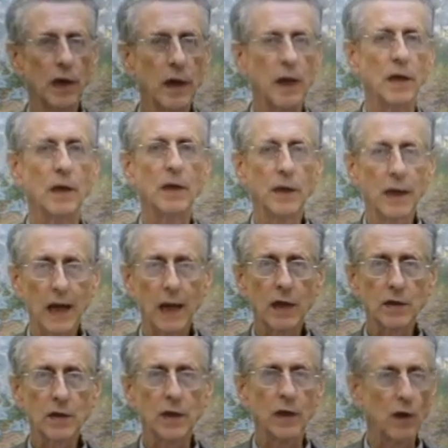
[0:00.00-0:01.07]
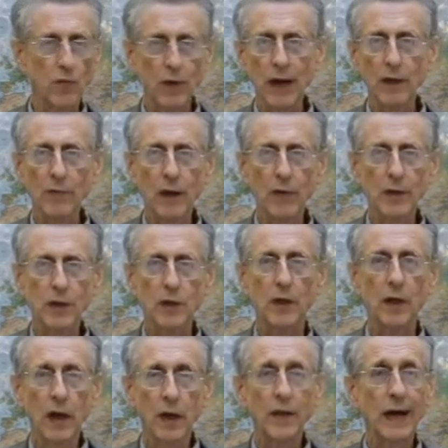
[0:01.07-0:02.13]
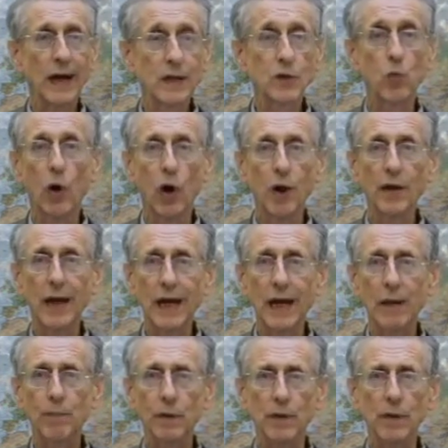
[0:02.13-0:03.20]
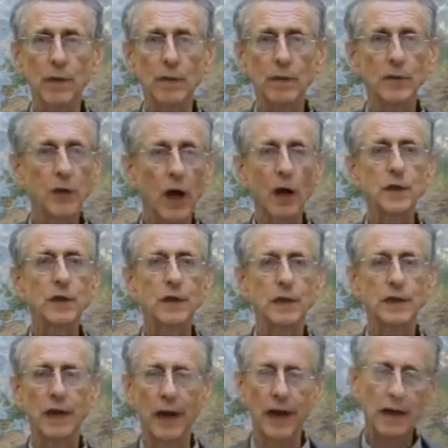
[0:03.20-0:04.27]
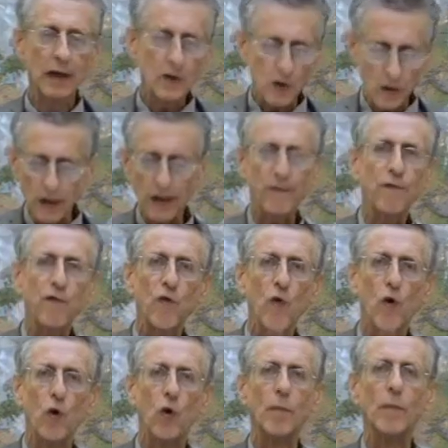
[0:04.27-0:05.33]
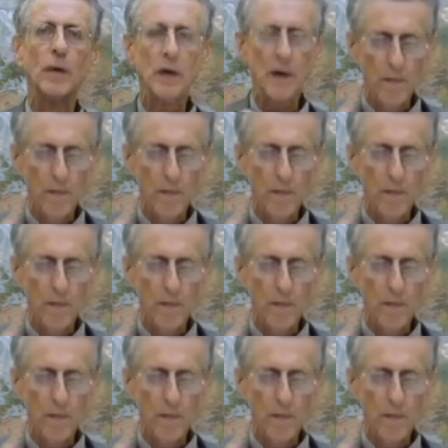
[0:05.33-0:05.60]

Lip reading: in the galaxy around that region. That is why they happen. Dust is there, so they form.